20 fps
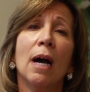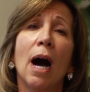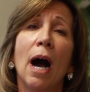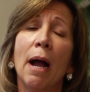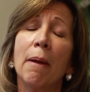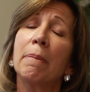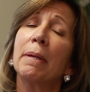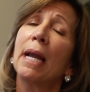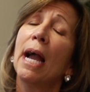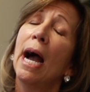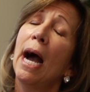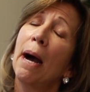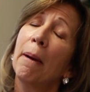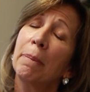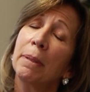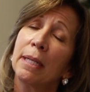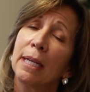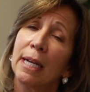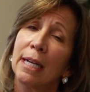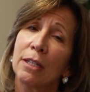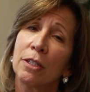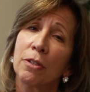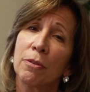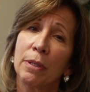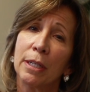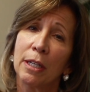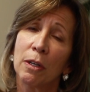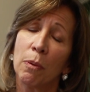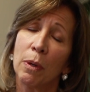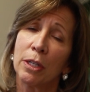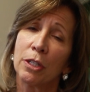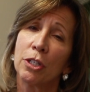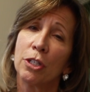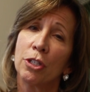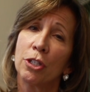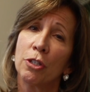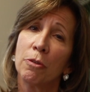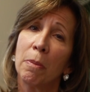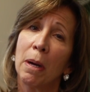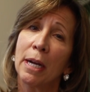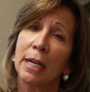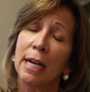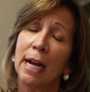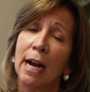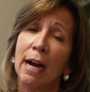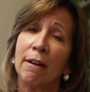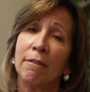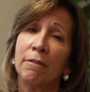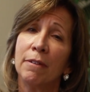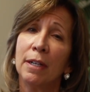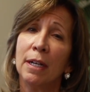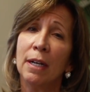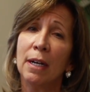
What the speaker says: I'd be happy to answer any questions you might have.